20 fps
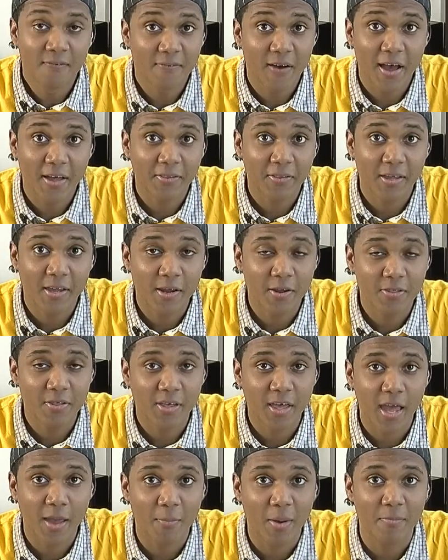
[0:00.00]
Finally, here's a
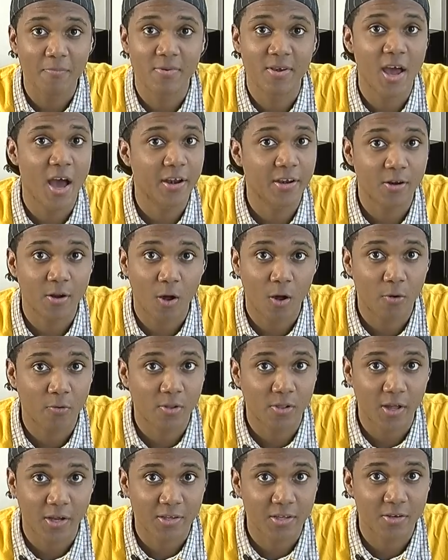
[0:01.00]
game I'm not at all
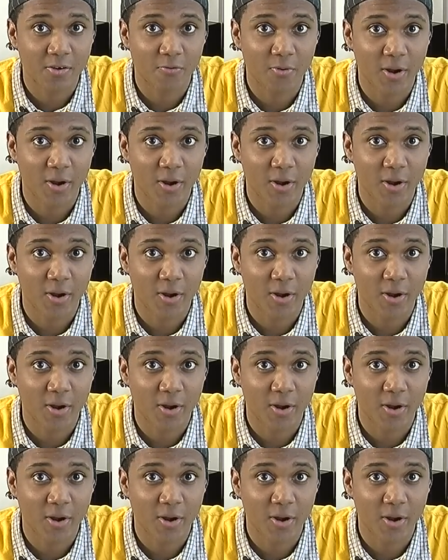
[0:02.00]
reluctant to